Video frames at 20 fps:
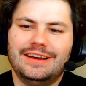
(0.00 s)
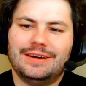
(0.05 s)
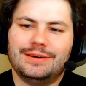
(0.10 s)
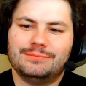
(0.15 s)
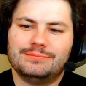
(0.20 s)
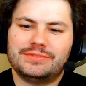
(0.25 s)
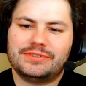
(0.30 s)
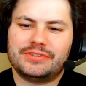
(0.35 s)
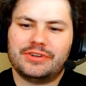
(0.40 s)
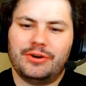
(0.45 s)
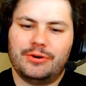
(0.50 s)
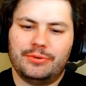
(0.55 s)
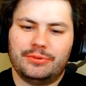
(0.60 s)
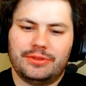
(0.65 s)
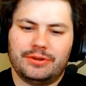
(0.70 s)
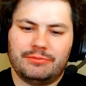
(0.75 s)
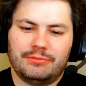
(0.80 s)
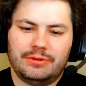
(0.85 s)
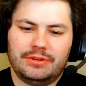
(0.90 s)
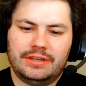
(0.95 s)
So there
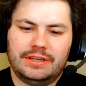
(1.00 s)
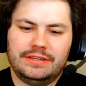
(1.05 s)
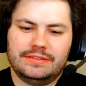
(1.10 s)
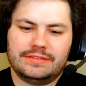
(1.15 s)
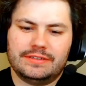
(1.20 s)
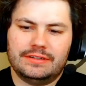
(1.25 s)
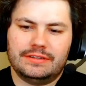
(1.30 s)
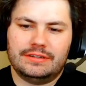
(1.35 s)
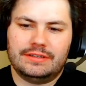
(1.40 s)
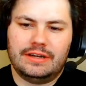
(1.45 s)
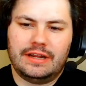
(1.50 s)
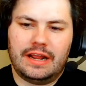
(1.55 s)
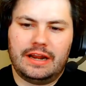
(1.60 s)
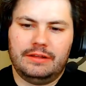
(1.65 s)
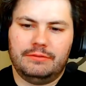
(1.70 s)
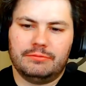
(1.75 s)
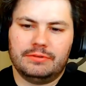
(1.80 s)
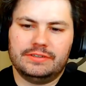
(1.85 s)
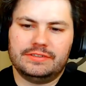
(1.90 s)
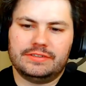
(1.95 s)
really isn't any
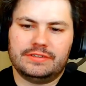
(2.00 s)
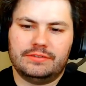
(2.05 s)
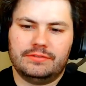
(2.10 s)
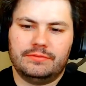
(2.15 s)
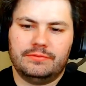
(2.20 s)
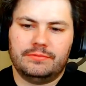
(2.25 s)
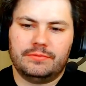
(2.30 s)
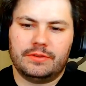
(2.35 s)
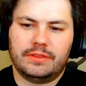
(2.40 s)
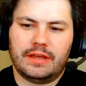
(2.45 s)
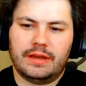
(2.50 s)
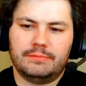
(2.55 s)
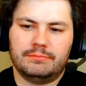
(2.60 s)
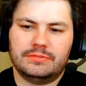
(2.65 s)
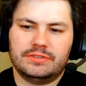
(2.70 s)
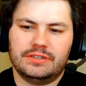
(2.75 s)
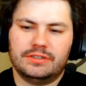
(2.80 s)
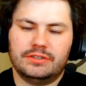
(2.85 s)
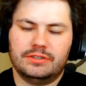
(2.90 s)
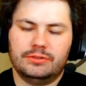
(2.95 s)
reason for them to
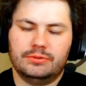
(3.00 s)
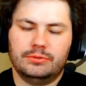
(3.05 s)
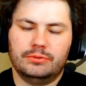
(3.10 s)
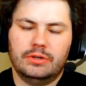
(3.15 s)
do